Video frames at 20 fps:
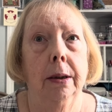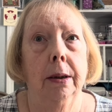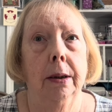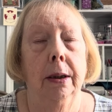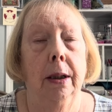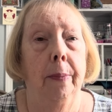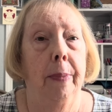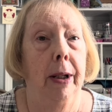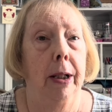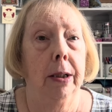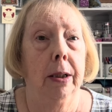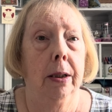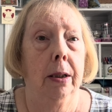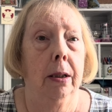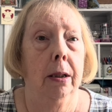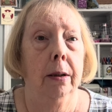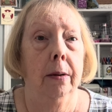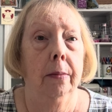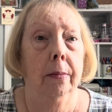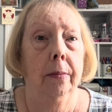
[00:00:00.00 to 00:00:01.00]
the best.
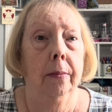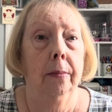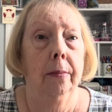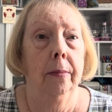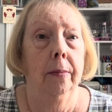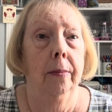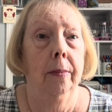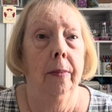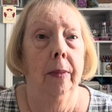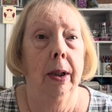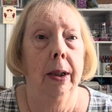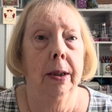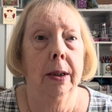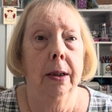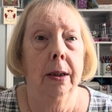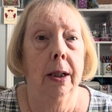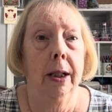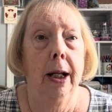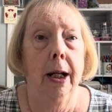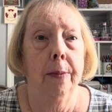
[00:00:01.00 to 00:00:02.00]
It's
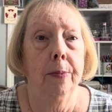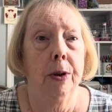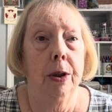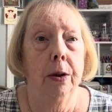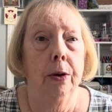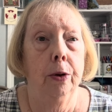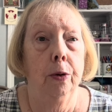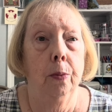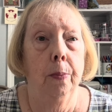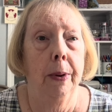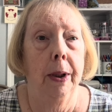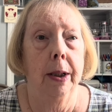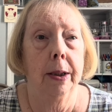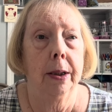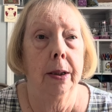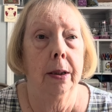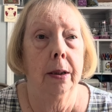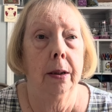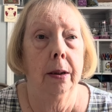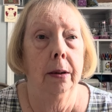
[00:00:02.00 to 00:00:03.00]
the absolute
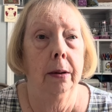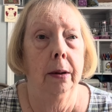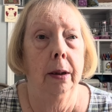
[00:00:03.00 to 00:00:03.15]
best.